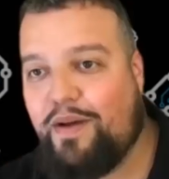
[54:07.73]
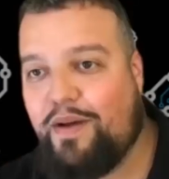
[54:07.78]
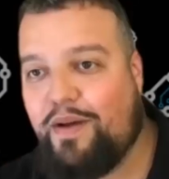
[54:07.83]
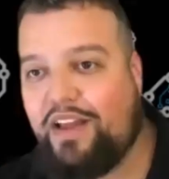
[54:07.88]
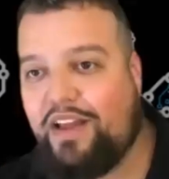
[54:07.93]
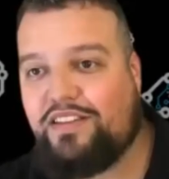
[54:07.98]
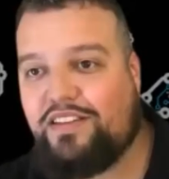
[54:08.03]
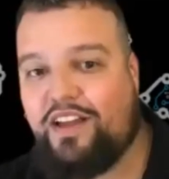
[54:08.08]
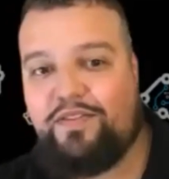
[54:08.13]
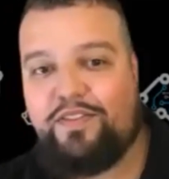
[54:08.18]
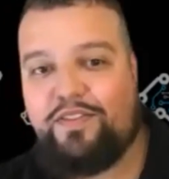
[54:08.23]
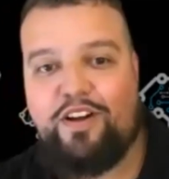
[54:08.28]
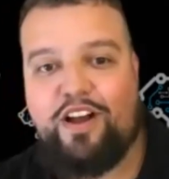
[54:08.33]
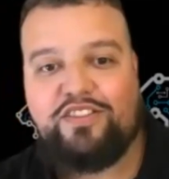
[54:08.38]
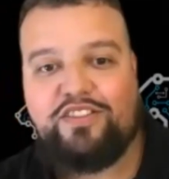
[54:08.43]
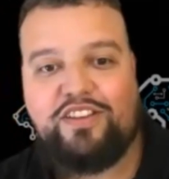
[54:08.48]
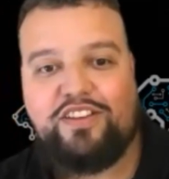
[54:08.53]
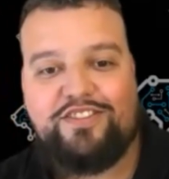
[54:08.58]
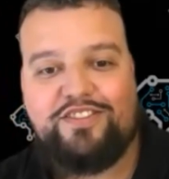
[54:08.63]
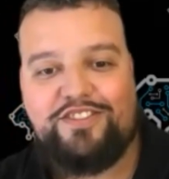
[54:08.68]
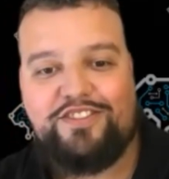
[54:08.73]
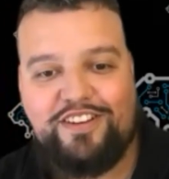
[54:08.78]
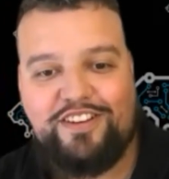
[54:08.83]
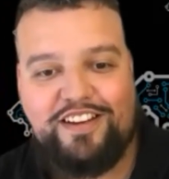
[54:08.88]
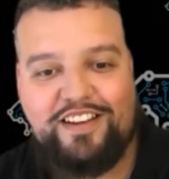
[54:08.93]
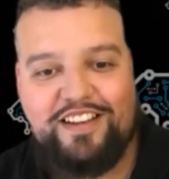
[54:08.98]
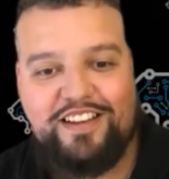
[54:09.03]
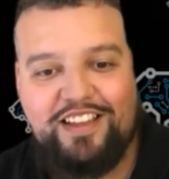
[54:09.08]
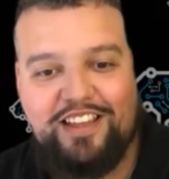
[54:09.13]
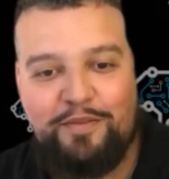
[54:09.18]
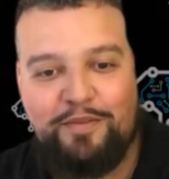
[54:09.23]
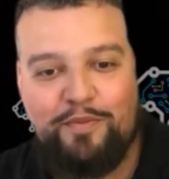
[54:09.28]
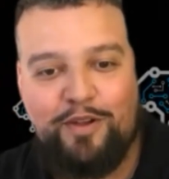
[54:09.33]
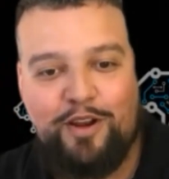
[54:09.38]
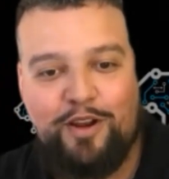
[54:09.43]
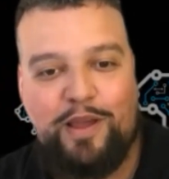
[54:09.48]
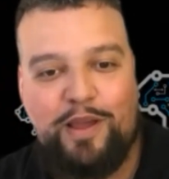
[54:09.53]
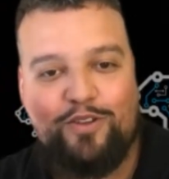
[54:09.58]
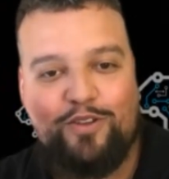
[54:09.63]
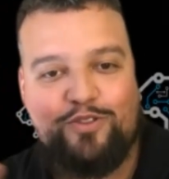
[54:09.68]
my stuff cross country in
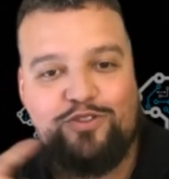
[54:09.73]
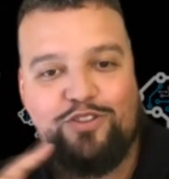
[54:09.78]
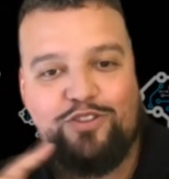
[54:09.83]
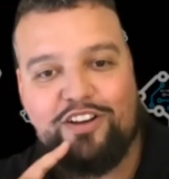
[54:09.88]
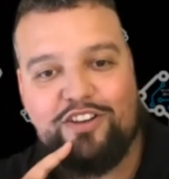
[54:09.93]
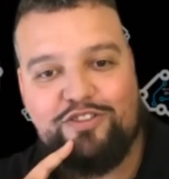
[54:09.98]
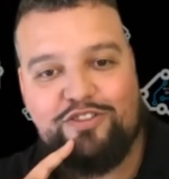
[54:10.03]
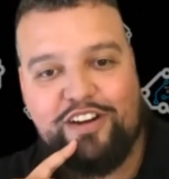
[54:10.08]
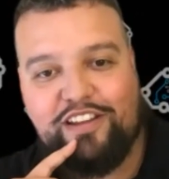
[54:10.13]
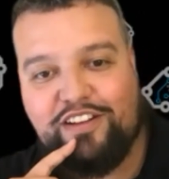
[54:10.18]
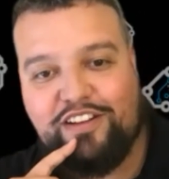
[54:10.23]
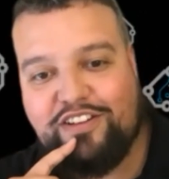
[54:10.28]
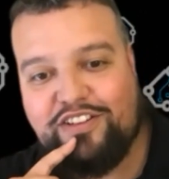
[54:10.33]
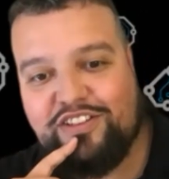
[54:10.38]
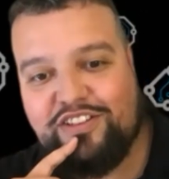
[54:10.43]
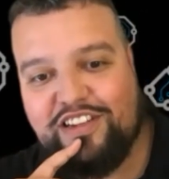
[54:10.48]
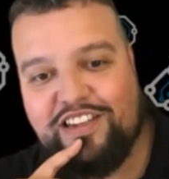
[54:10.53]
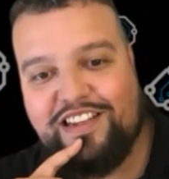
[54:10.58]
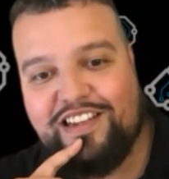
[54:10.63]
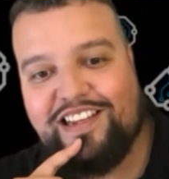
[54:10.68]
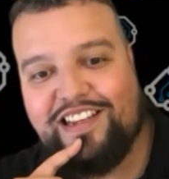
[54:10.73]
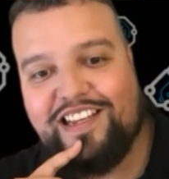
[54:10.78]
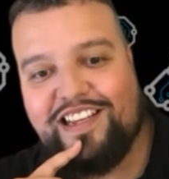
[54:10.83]
one of my own truck and trailers.